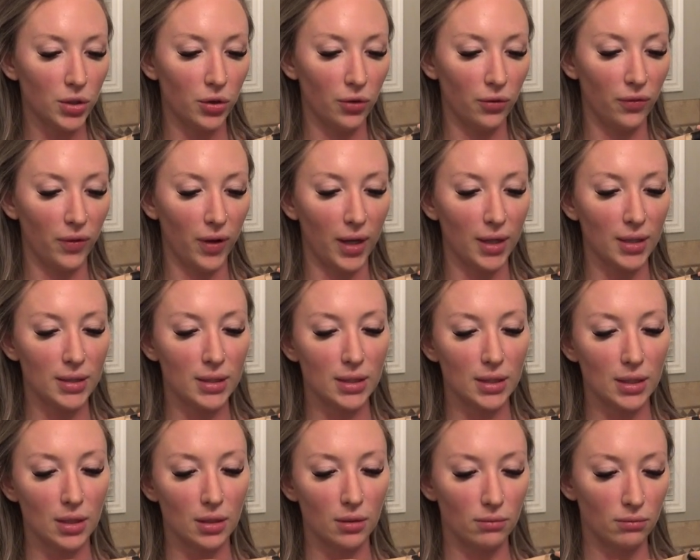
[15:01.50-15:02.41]
Too
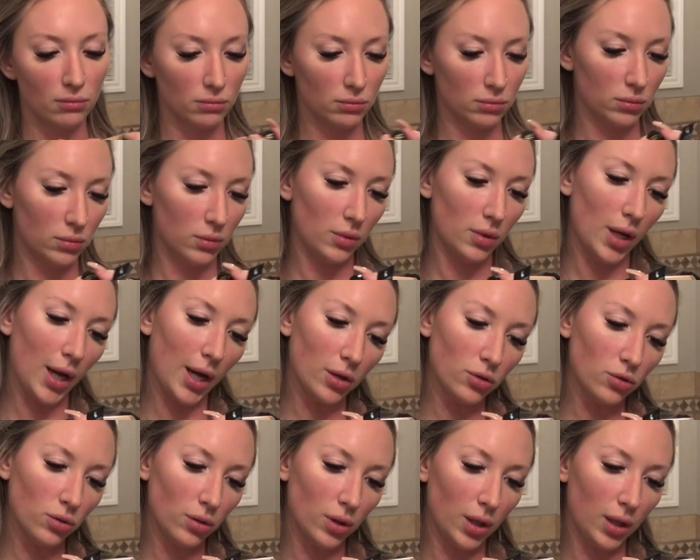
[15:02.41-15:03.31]
Faced
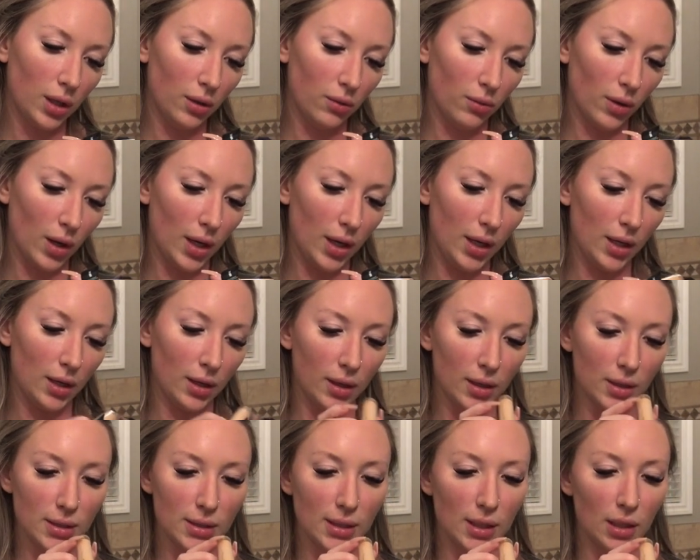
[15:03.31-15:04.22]
Naturally Radiant
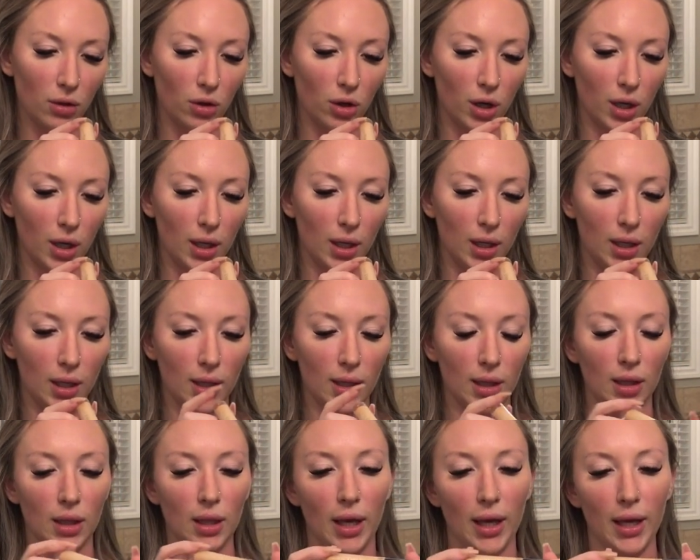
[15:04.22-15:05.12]
Concealer
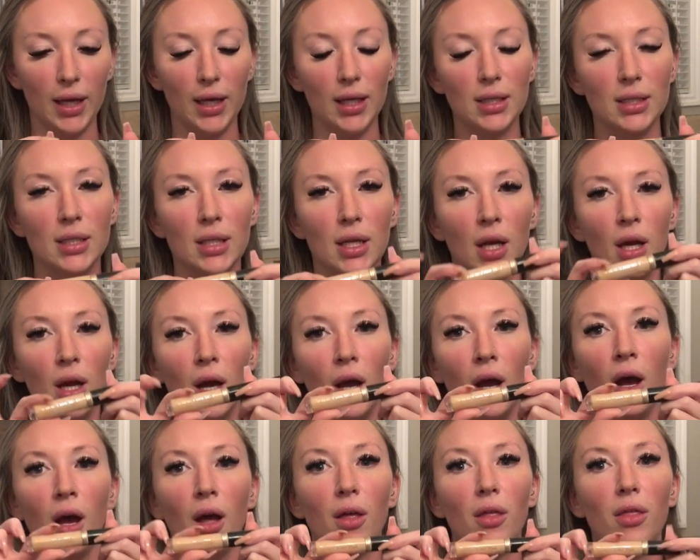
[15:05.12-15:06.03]
in Light.
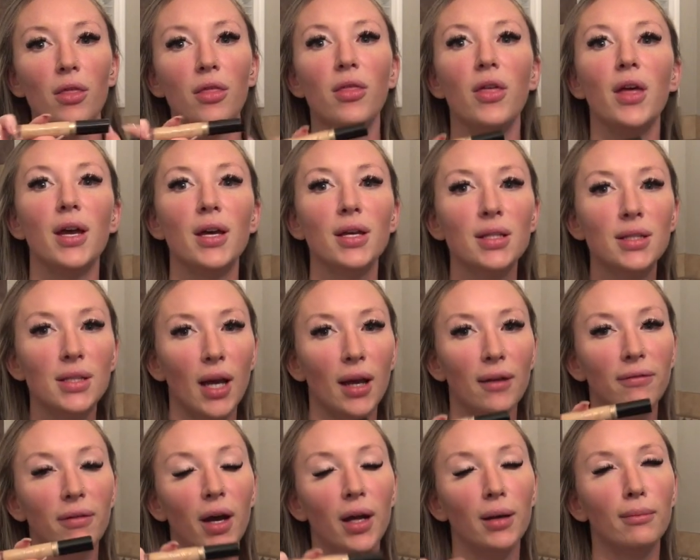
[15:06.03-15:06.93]
This
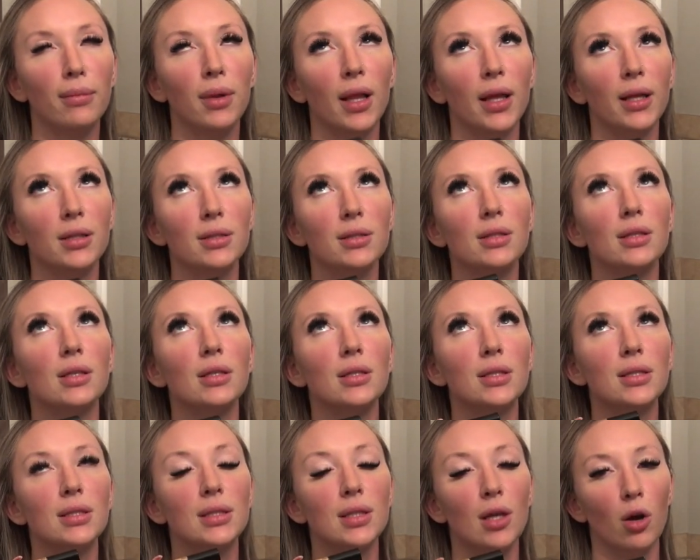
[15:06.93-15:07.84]
I find blends
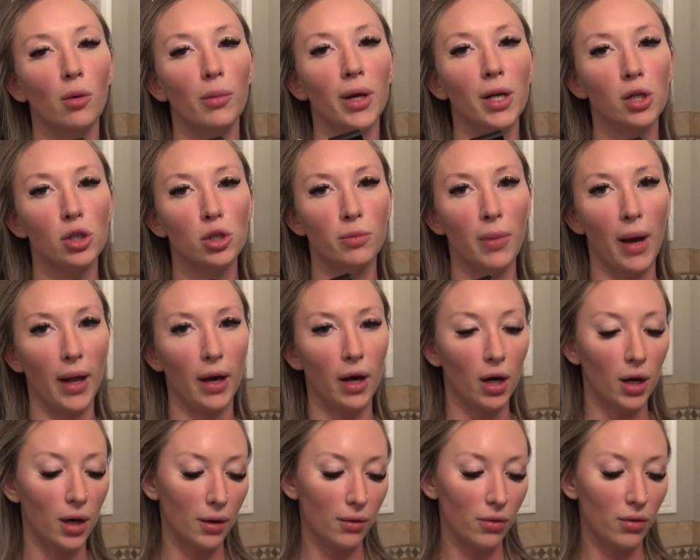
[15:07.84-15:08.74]
so much
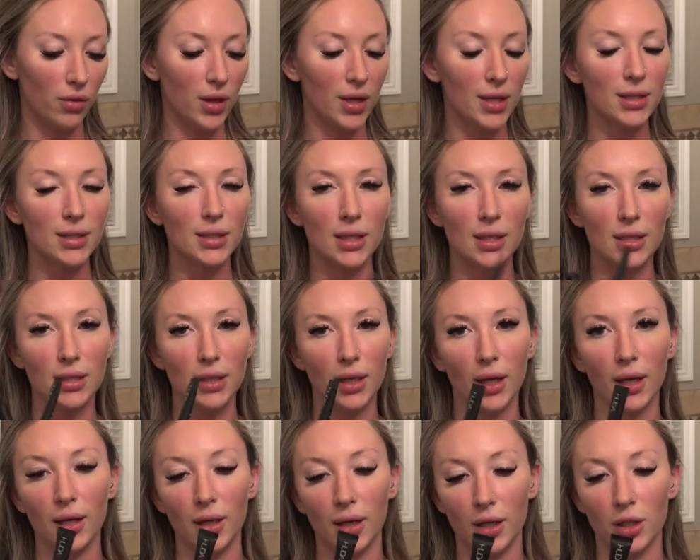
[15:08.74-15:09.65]
better. This is
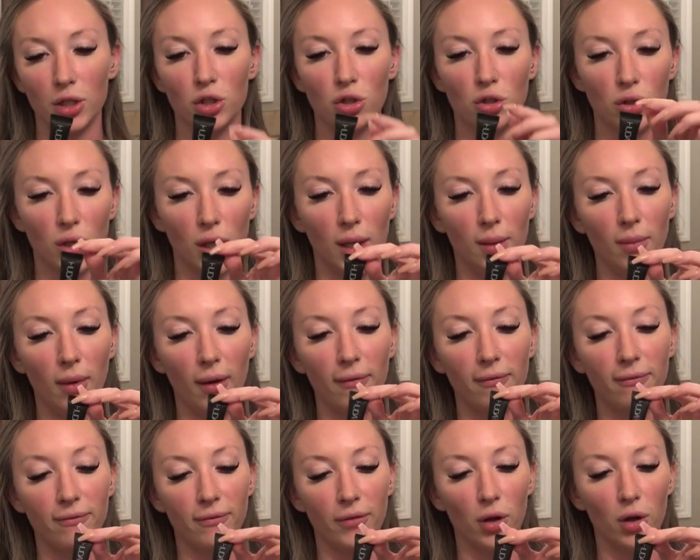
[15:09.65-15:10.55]
an extreme
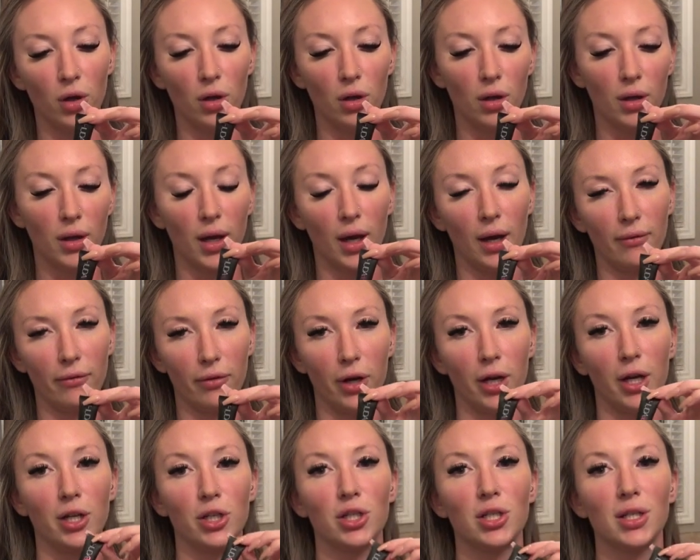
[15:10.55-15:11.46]
full
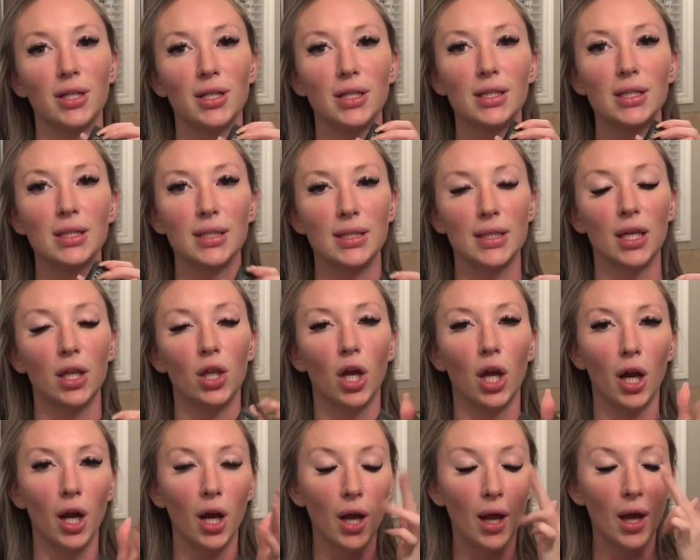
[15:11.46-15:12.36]
coverage
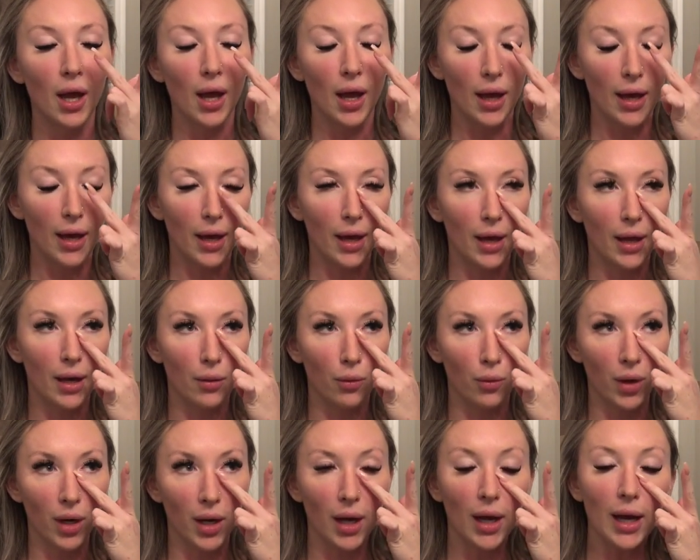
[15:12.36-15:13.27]
concealer and
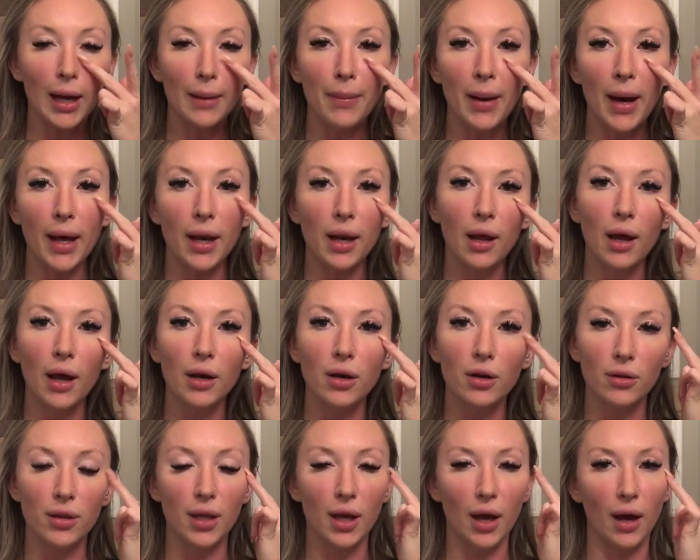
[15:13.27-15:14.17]
when I pat it
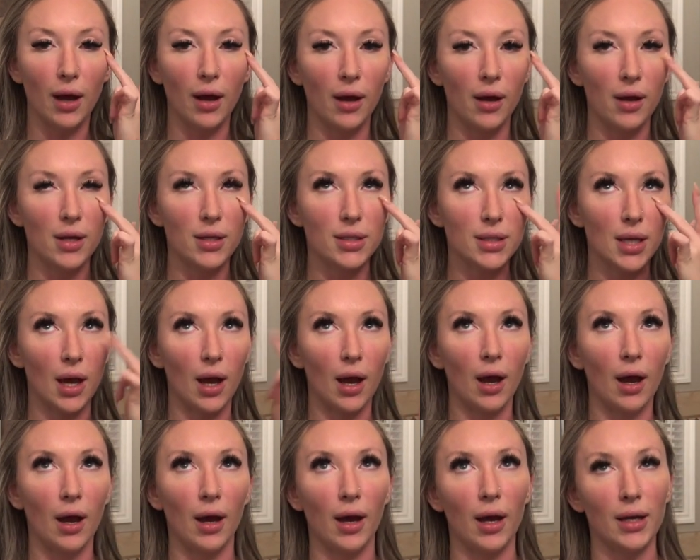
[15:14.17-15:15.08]
under the eyes,
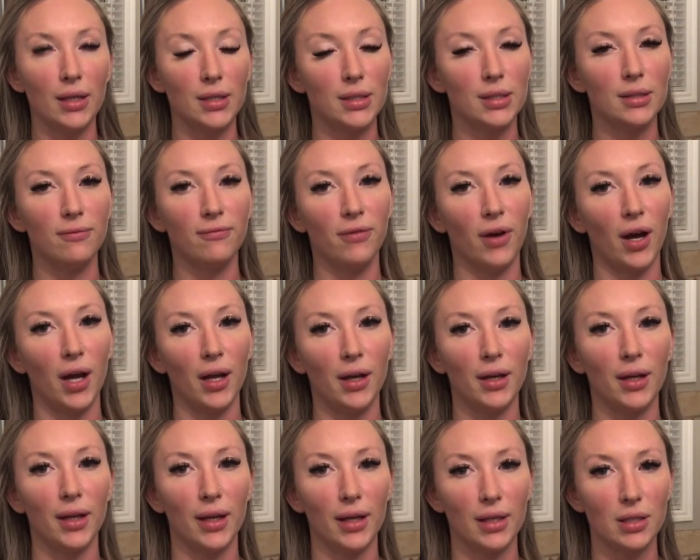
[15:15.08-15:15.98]
I
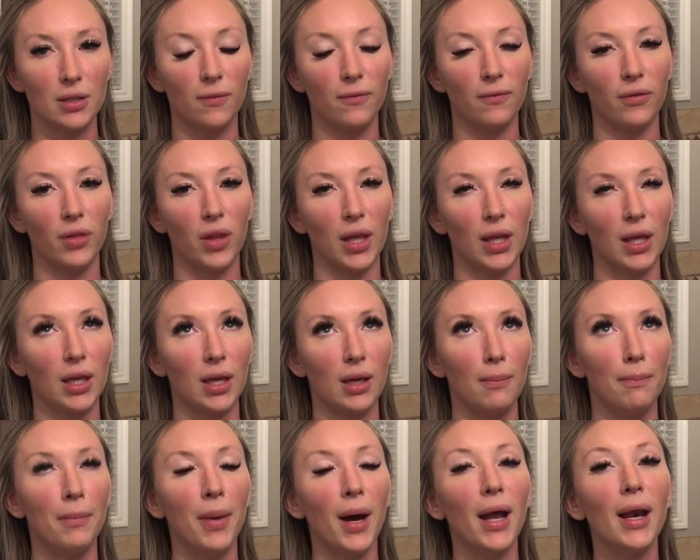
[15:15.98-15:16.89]
find it gets
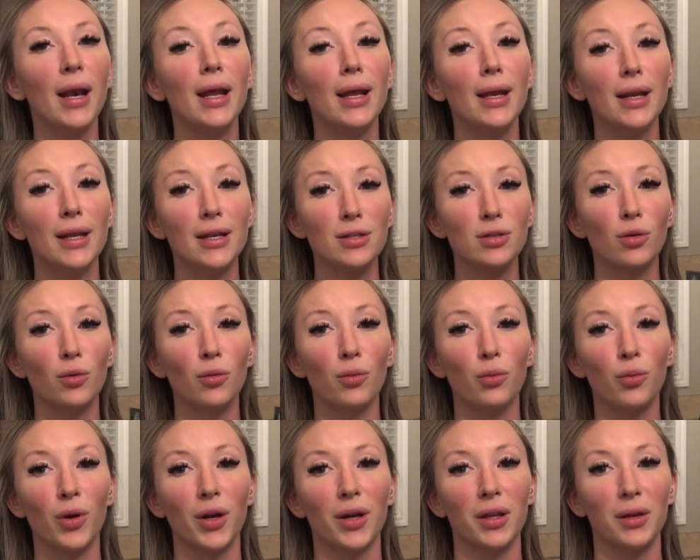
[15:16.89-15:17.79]
flaky, but it is a
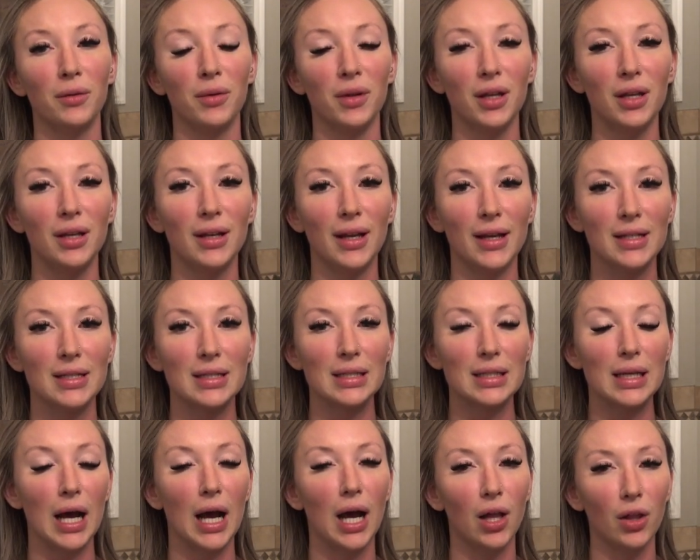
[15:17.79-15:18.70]
really, really nice
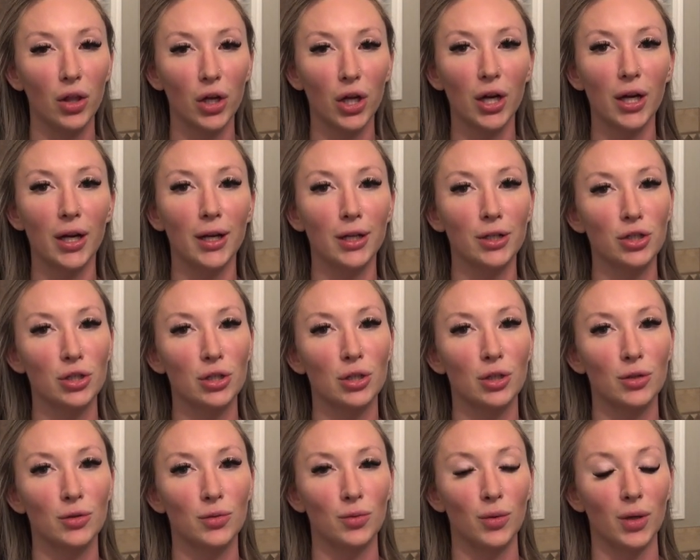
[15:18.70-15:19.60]
color and it just
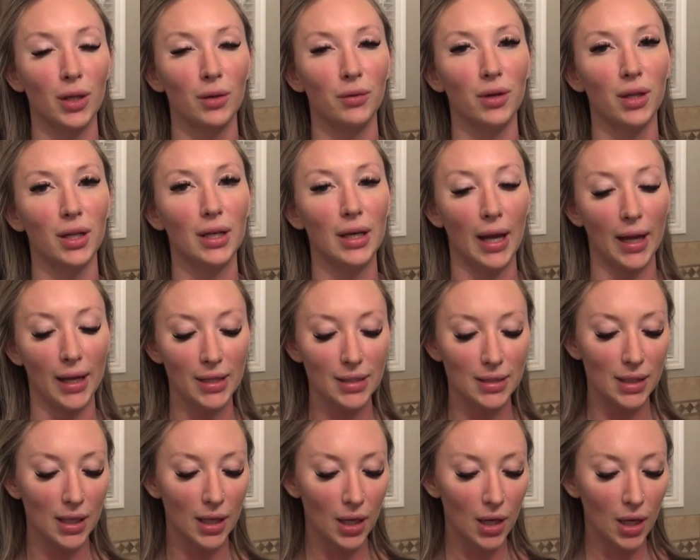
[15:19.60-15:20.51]
looks really, really nice.